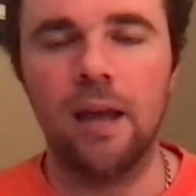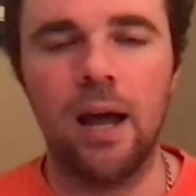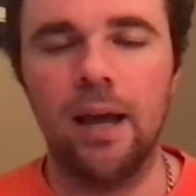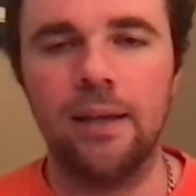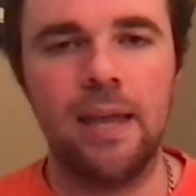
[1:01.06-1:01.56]

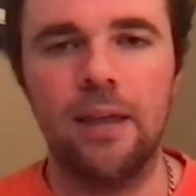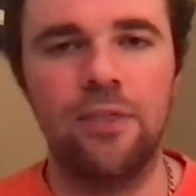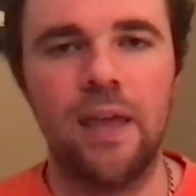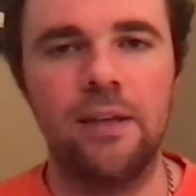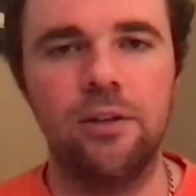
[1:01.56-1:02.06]
I can't
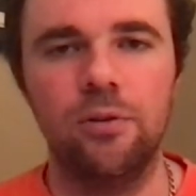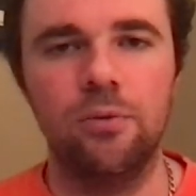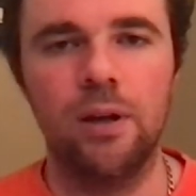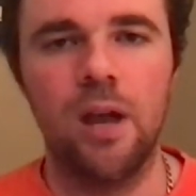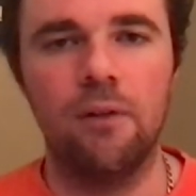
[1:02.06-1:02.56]
thank
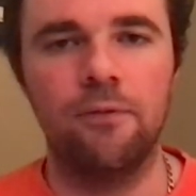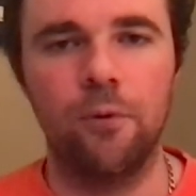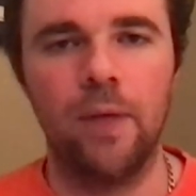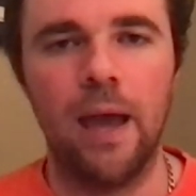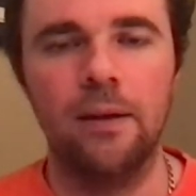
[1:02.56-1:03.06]
you enough
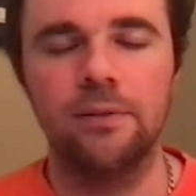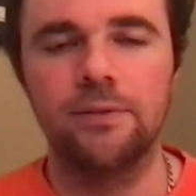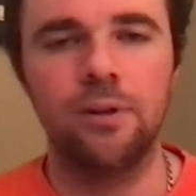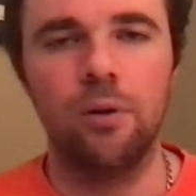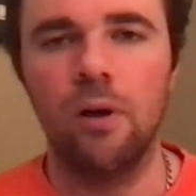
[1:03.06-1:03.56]
for that.
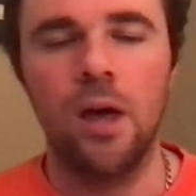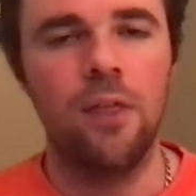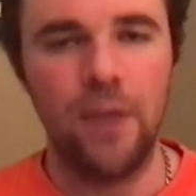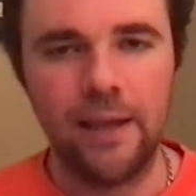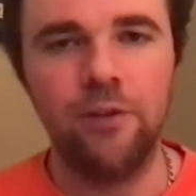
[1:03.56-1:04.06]
So
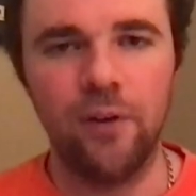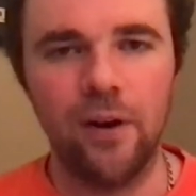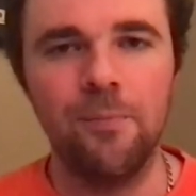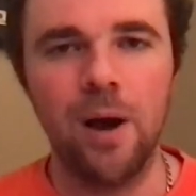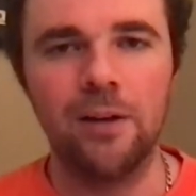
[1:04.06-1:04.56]
thank you
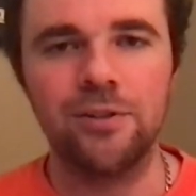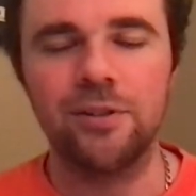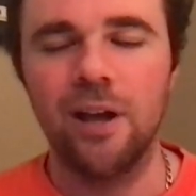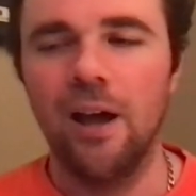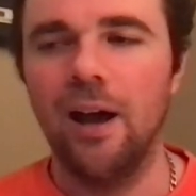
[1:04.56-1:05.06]
very
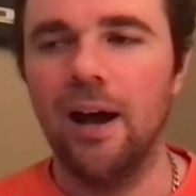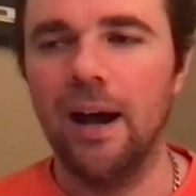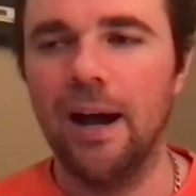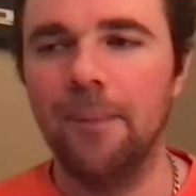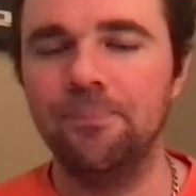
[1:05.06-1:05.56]
much.
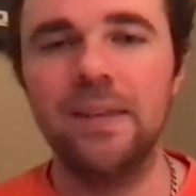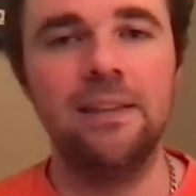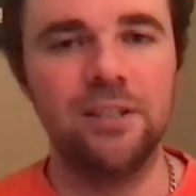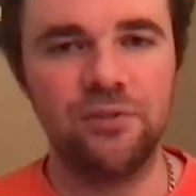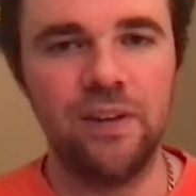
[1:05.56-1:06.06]
In
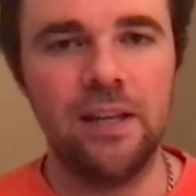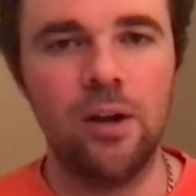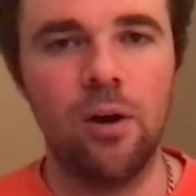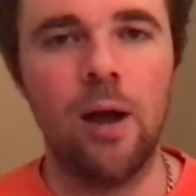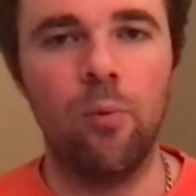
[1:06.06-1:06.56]
this
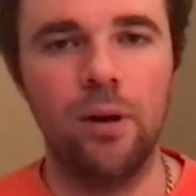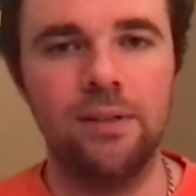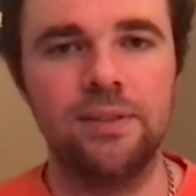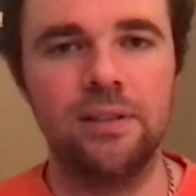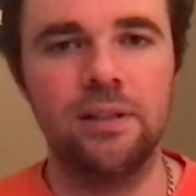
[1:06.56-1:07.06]
video, I
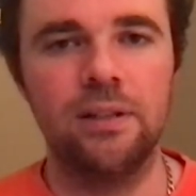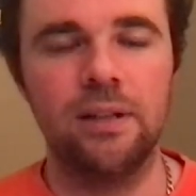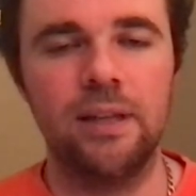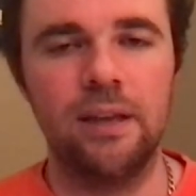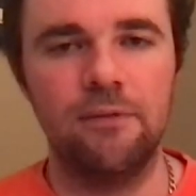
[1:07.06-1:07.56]
wanted to
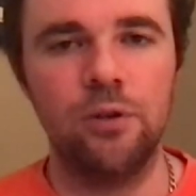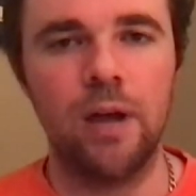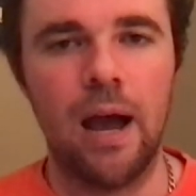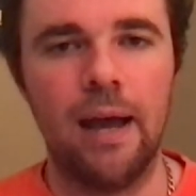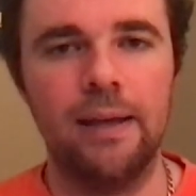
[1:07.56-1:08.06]
give you
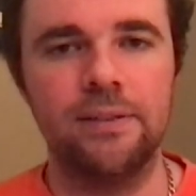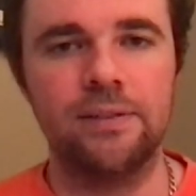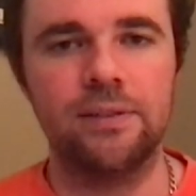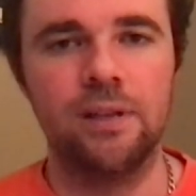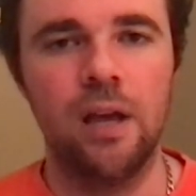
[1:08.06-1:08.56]

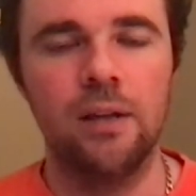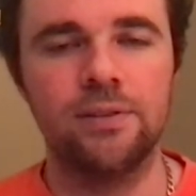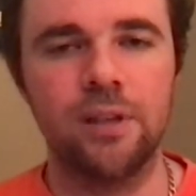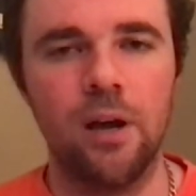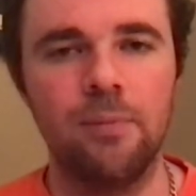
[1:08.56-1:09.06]
guys
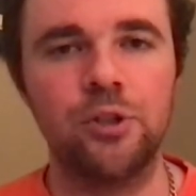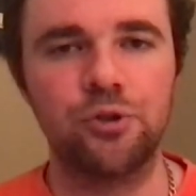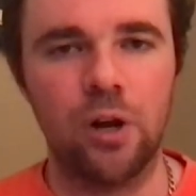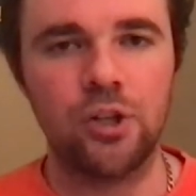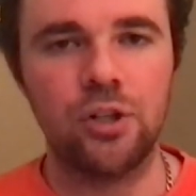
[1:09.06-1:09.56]
some
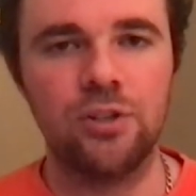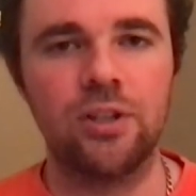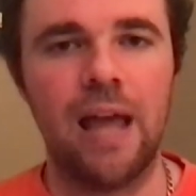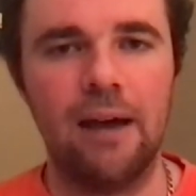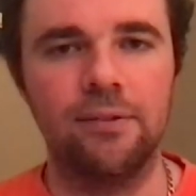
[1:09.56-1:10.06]
instructions
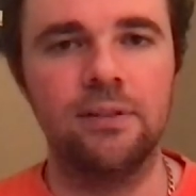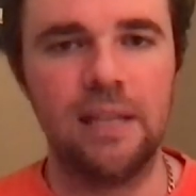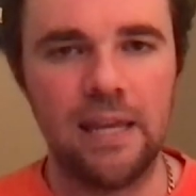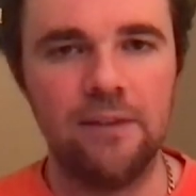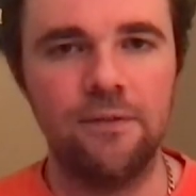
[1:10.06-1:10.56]
on how to
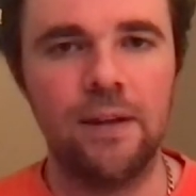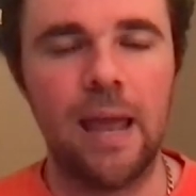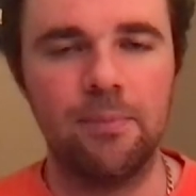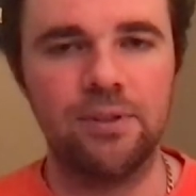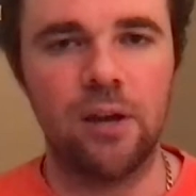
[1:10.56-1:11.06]
leave an
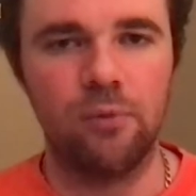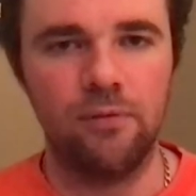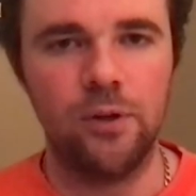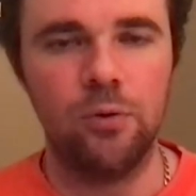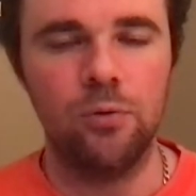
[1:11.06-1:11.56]
Amazon
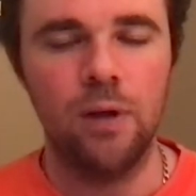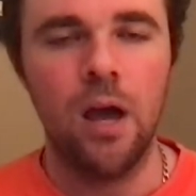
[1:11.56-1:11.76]
review.